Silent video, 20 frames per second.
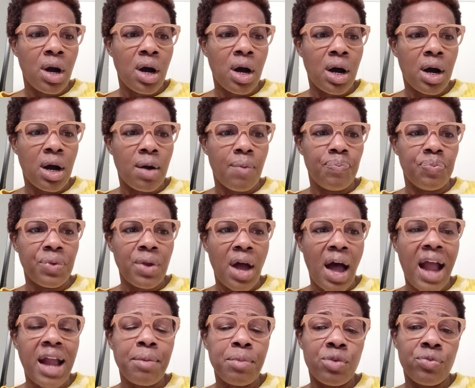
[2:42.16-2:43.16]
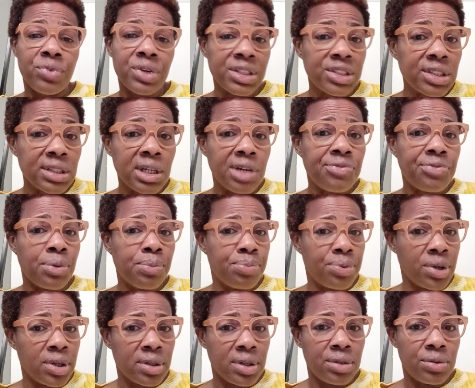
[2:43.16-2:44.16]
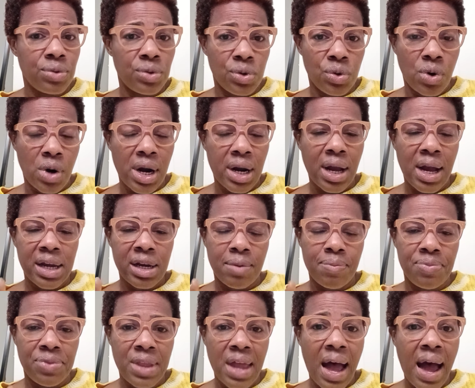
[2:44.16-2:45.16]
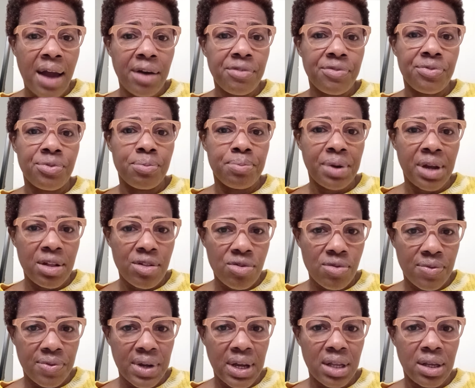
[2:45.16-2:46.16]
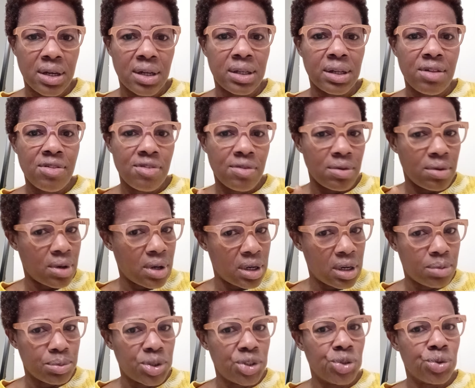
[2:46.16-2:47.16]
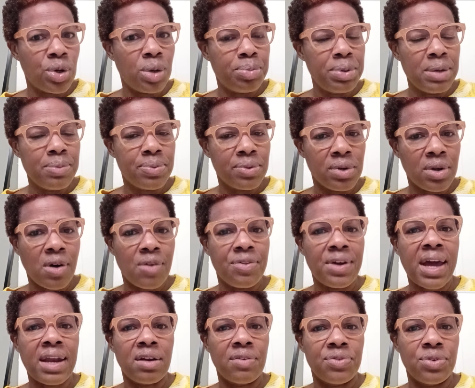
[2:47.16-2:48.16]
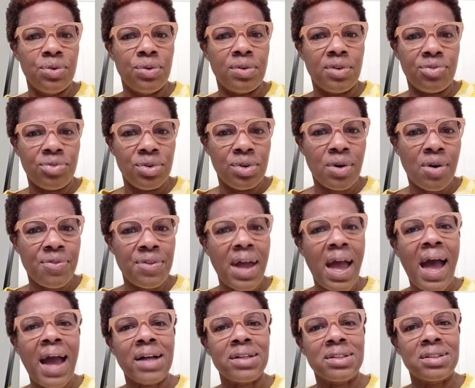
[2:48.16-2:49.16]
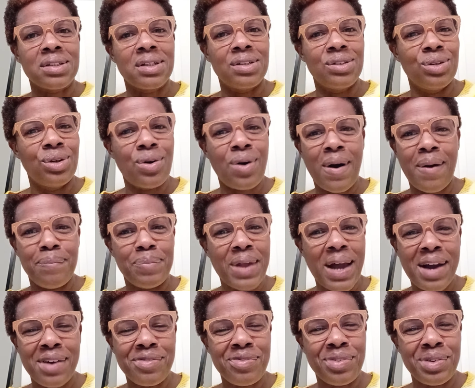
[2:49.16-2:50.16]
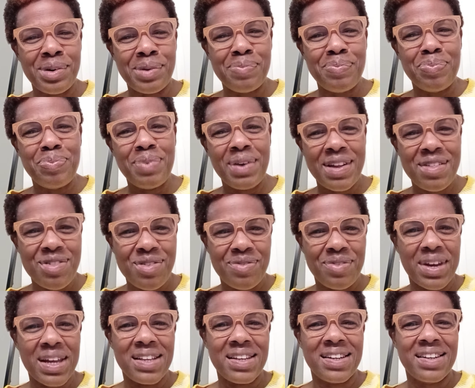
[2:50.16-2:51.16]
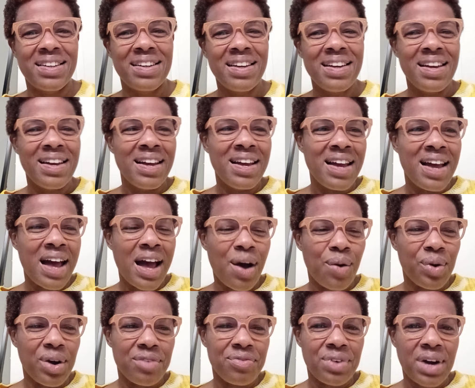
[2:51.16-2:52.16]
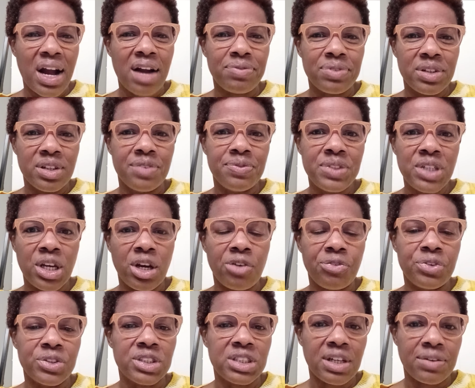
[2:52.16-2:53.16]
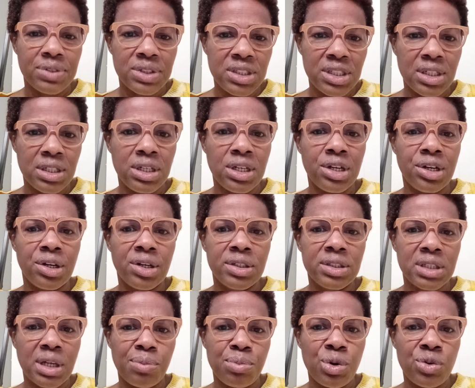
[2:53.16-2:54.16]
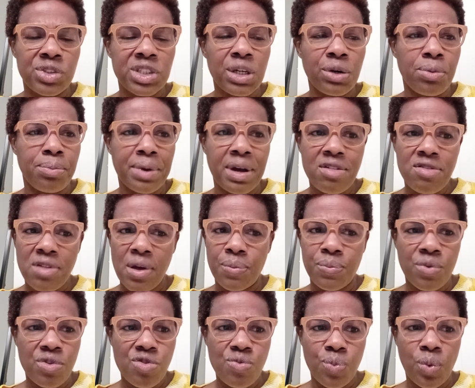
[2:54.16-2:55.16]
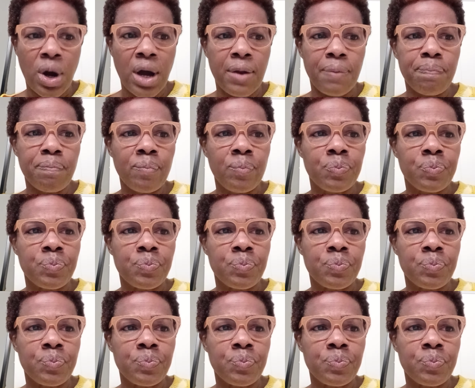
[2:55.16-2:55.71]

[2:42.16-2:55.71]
I am originally from Brooklyn, New York. I am not from Pennsylvania. And I'm sure people know that. If you know the accent, you know I'm not from Pennsylvania. However, I've lived here for 17 years. I moved here when my son was 1.